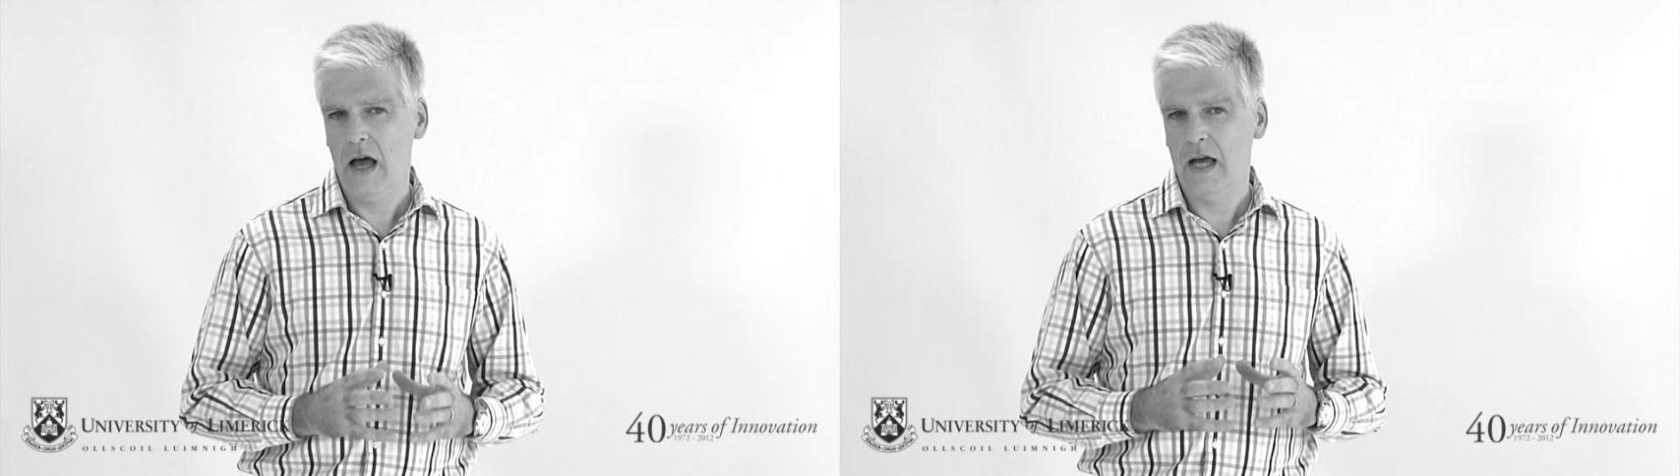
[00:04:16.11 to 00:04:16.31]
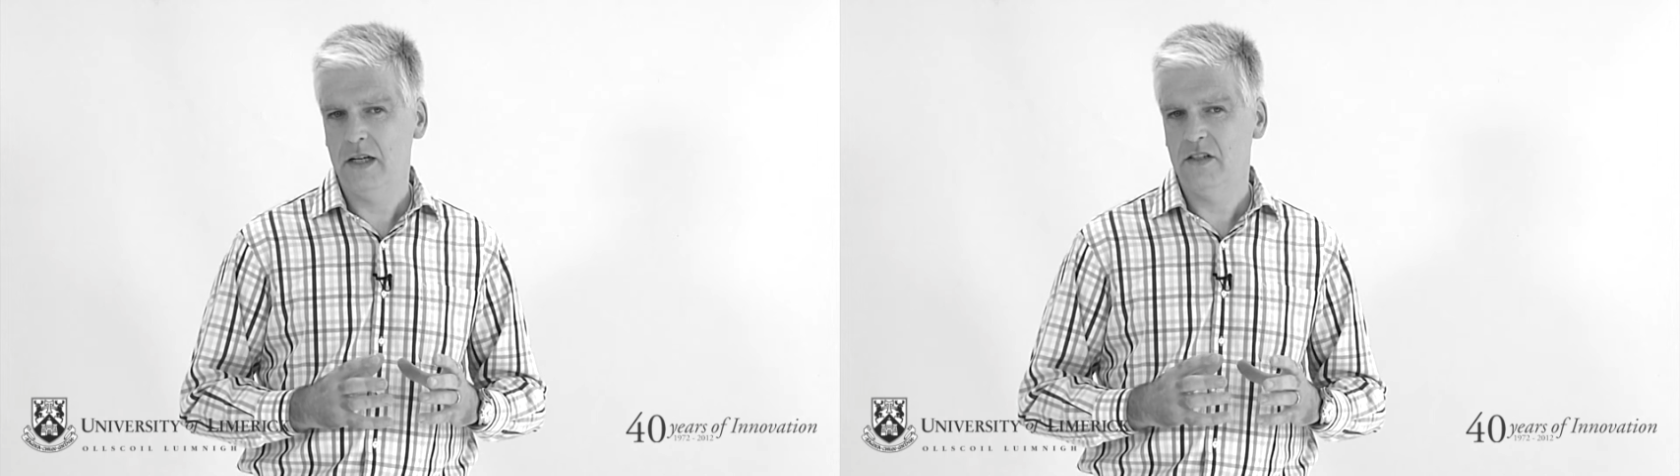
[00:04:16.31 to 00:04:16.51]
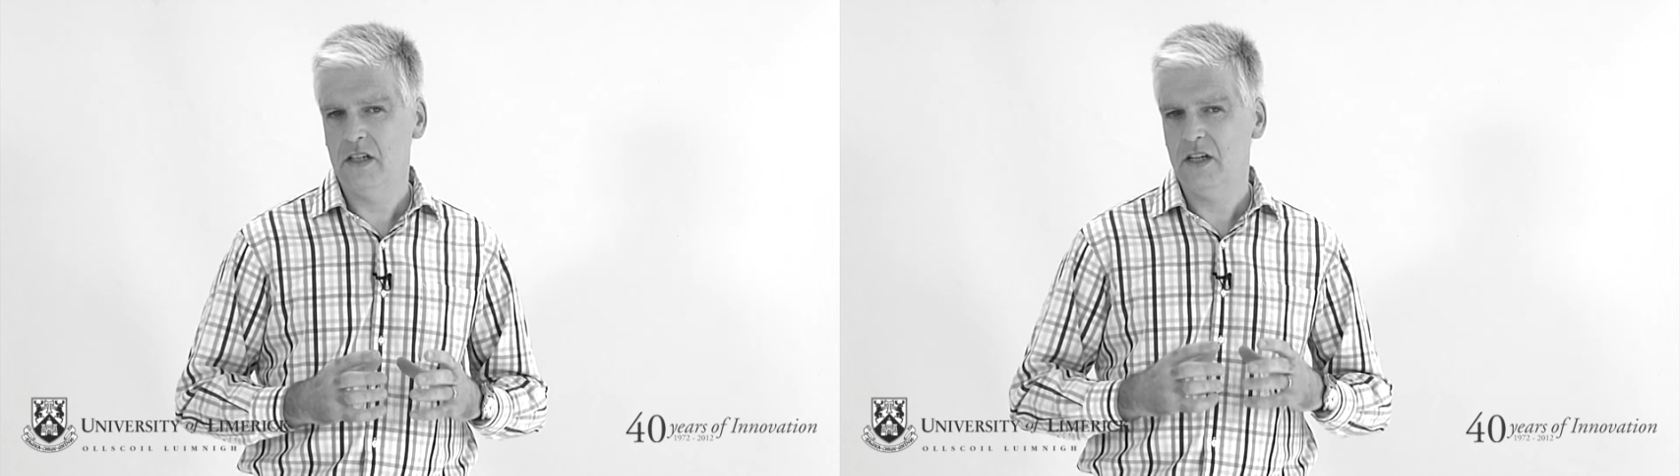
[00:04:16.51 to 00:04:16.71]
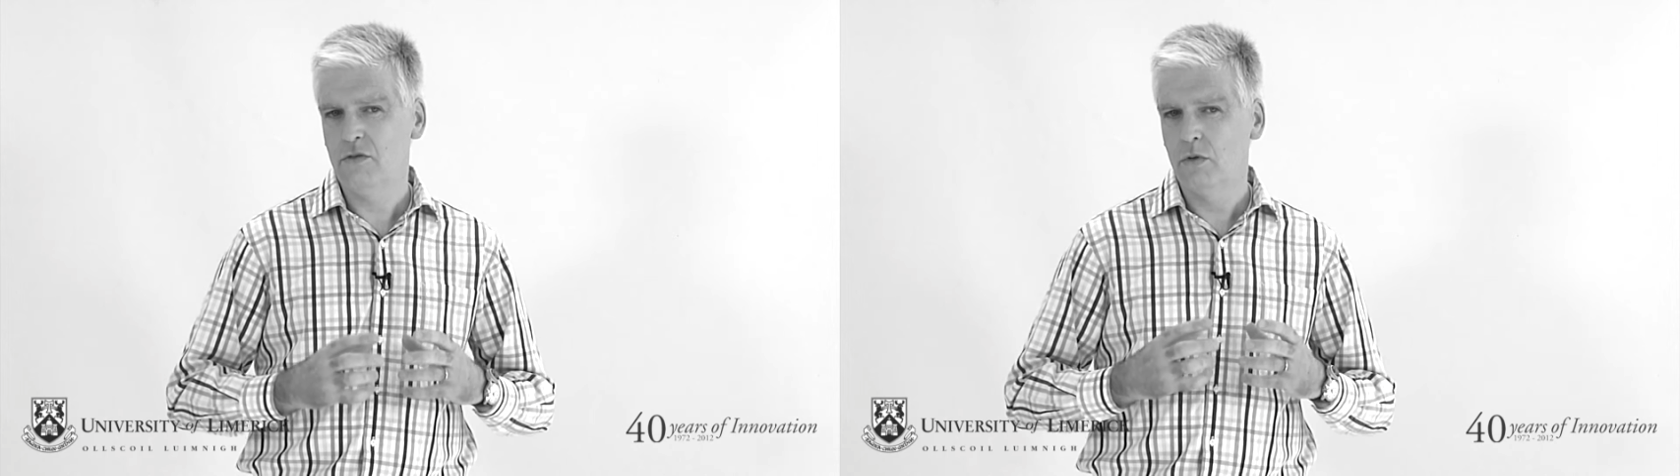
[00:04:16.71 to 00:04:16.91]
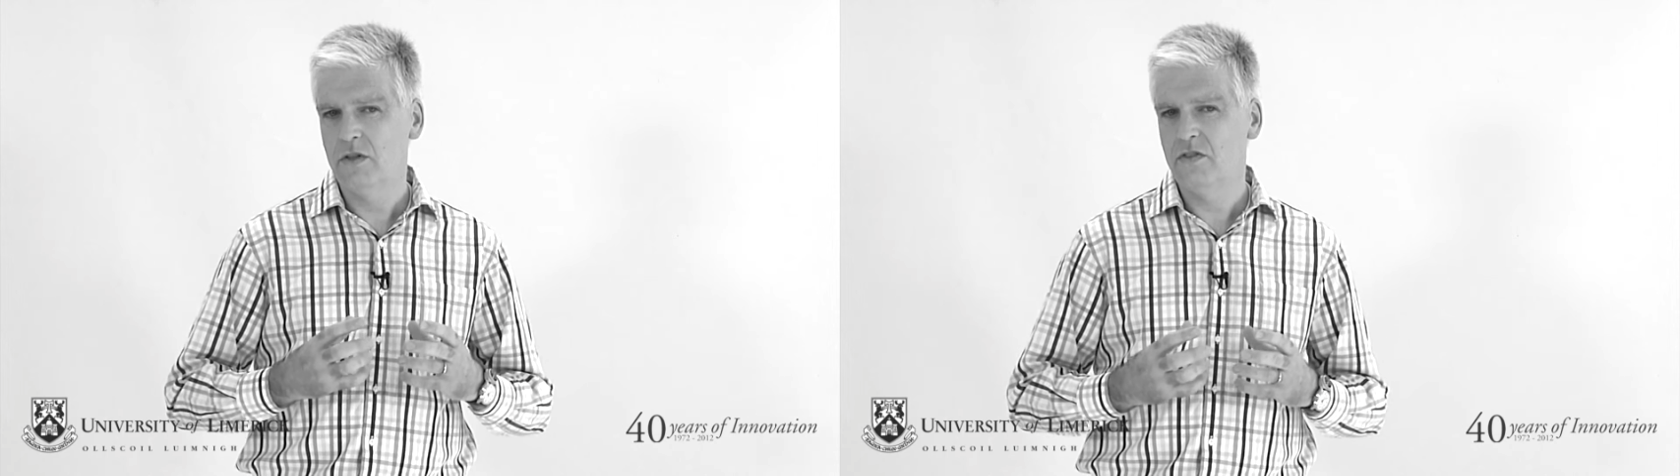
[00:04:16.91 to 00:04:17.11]
And
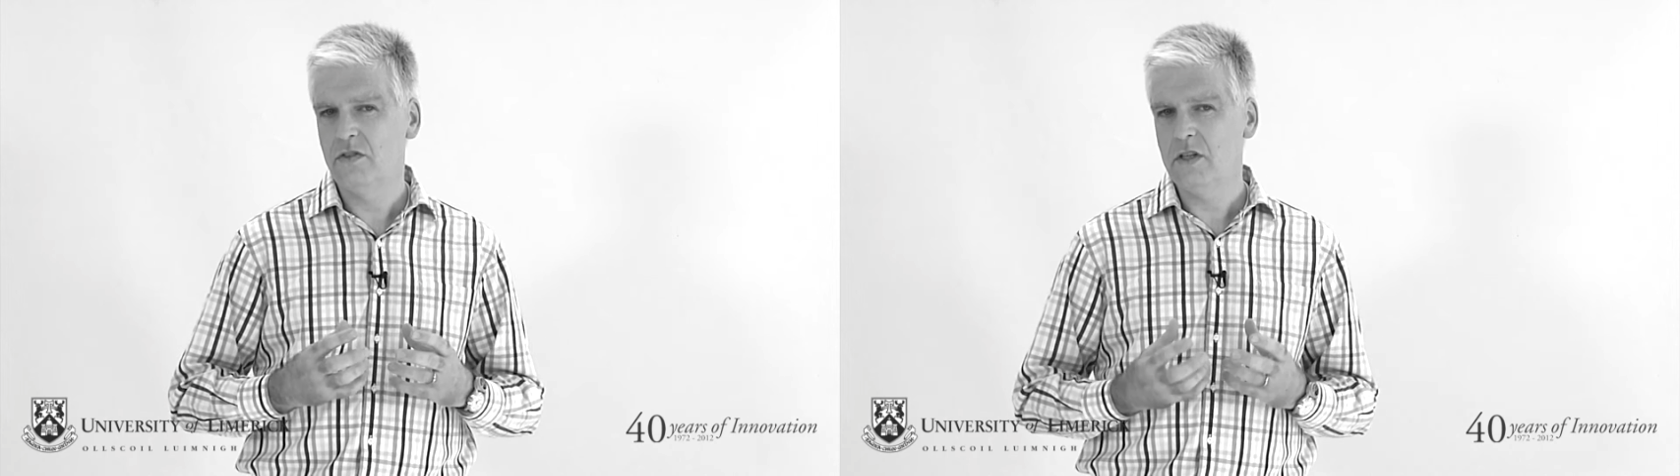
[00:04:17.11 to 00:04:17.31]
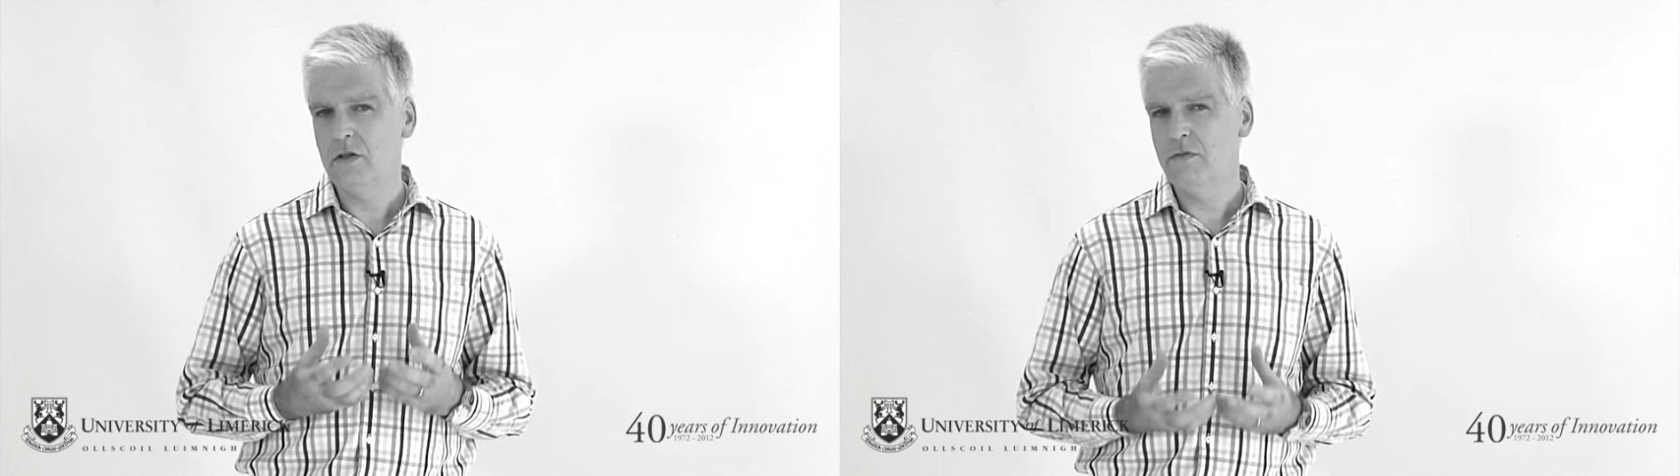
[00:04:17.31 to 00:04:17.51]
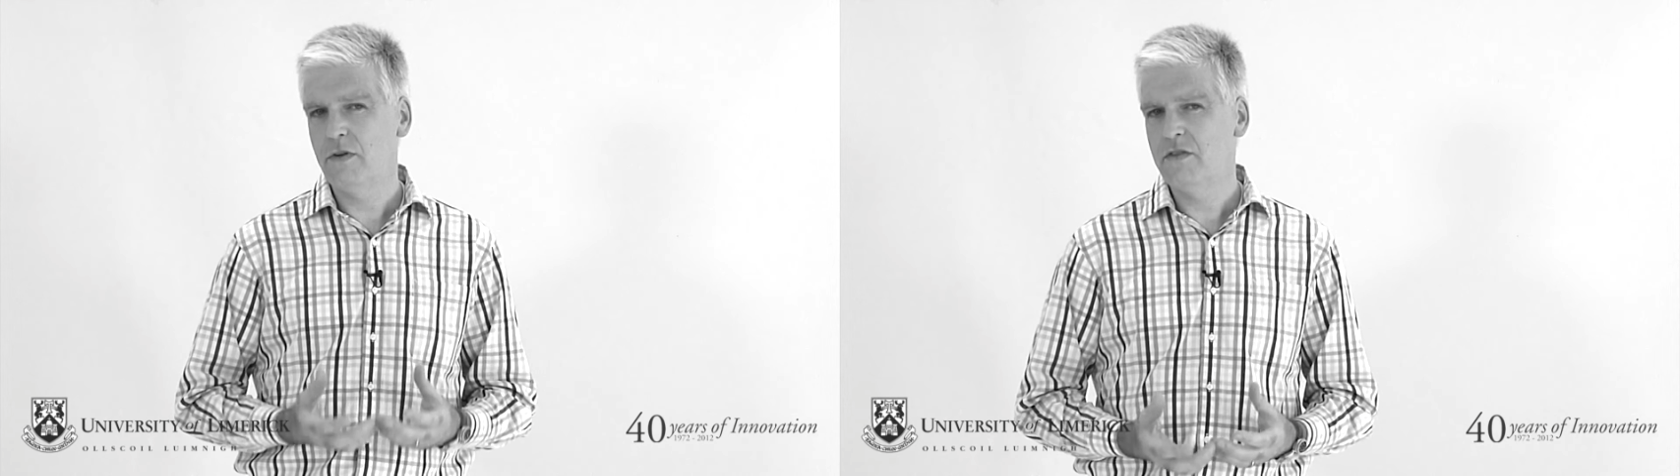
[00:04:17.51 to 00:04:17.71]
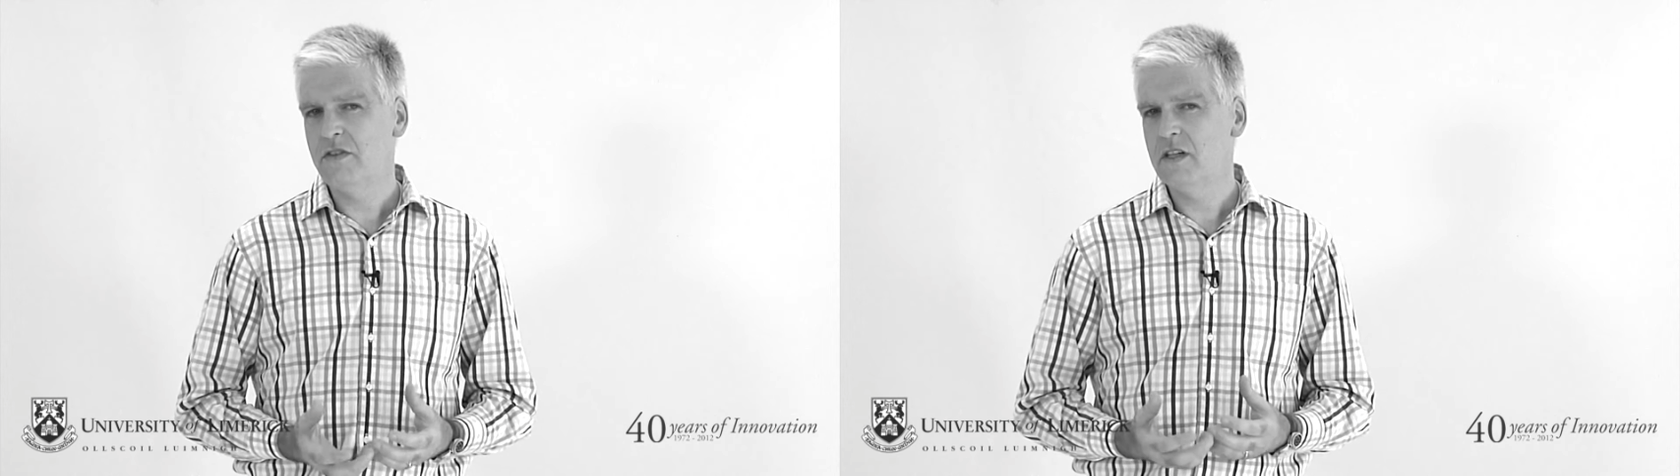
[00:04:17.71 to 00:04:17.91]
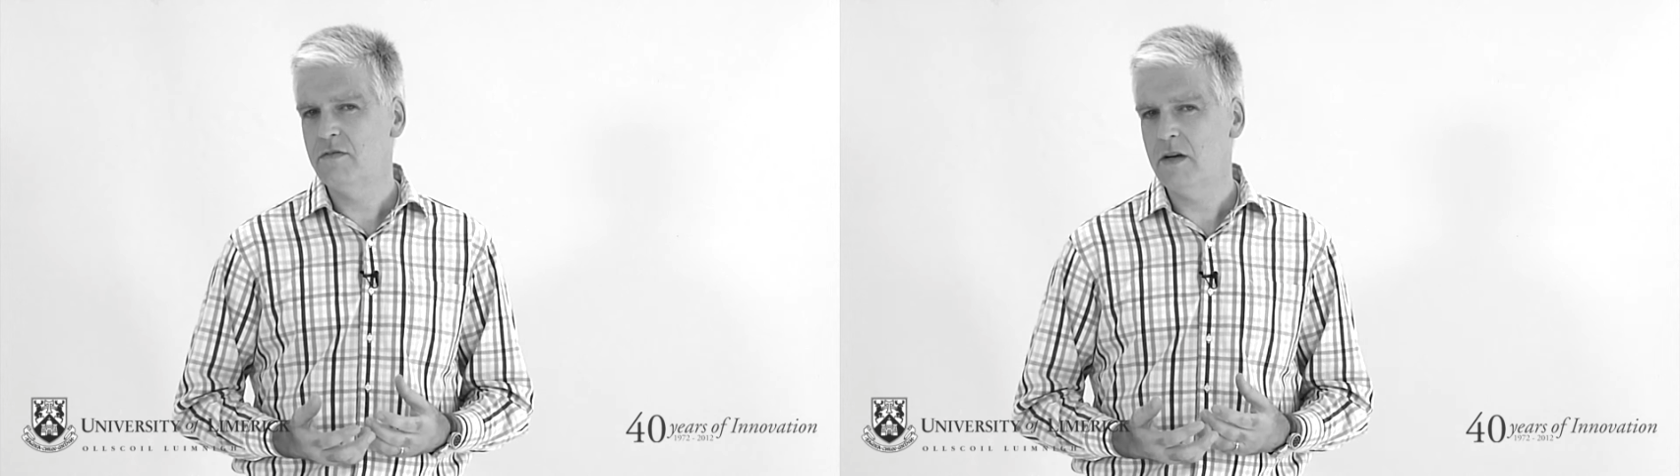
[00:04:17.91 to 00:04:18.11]
it was the
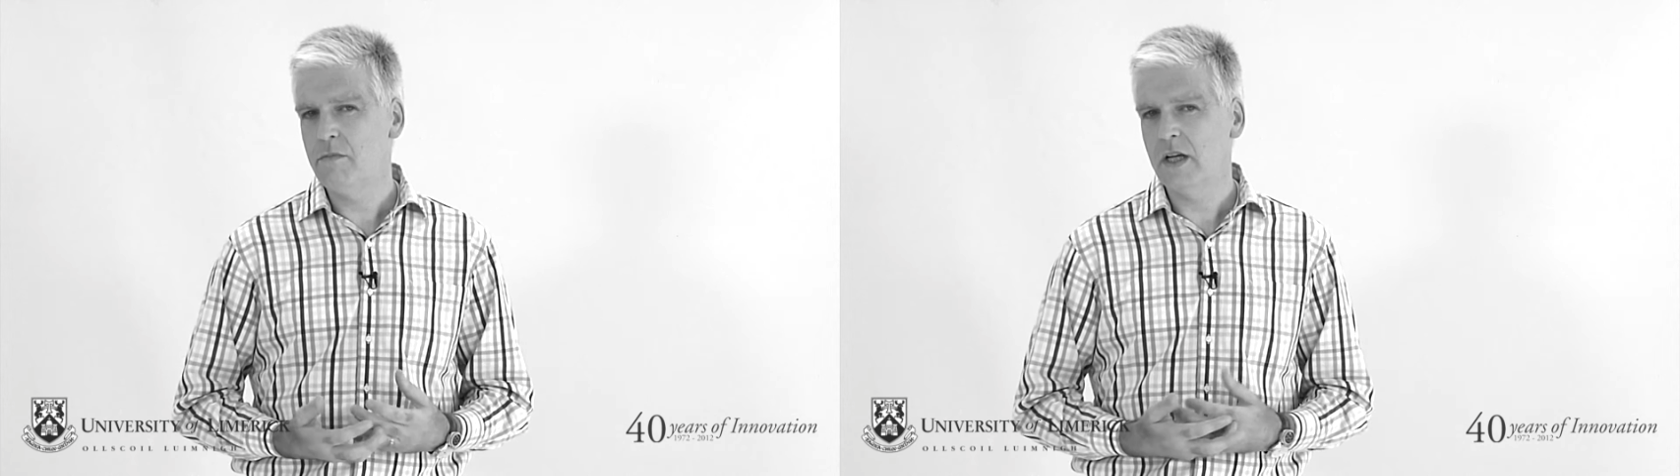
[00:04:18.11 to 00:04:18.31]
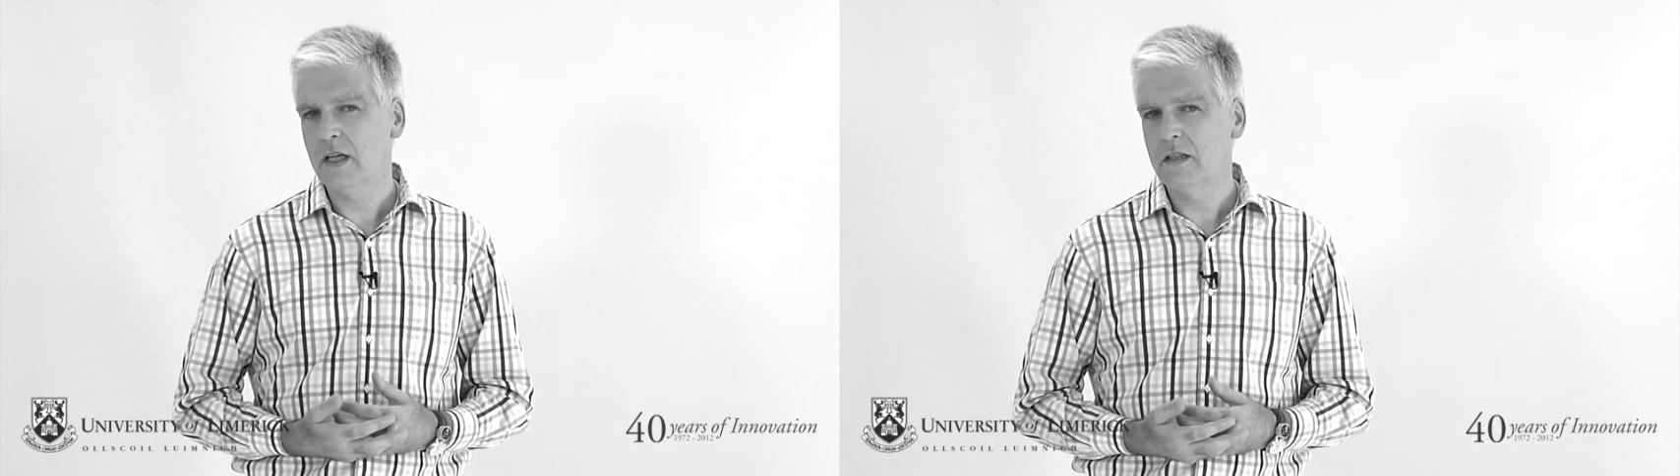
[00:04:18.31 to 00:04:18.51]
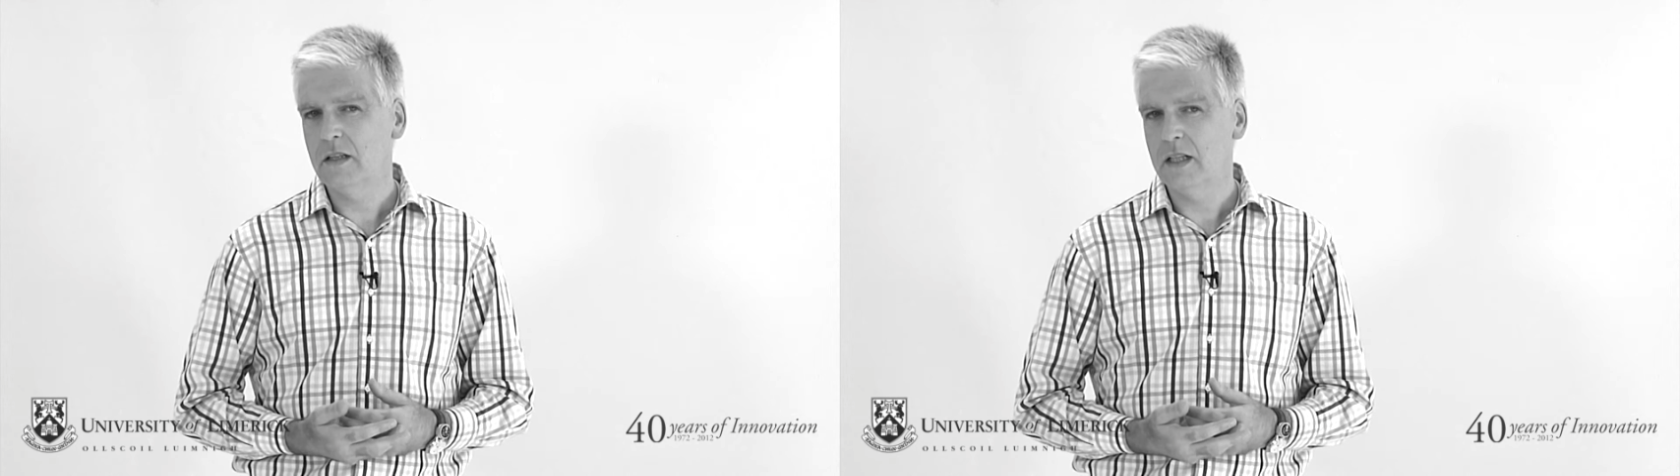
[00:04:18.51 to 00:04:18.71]
University of Limerick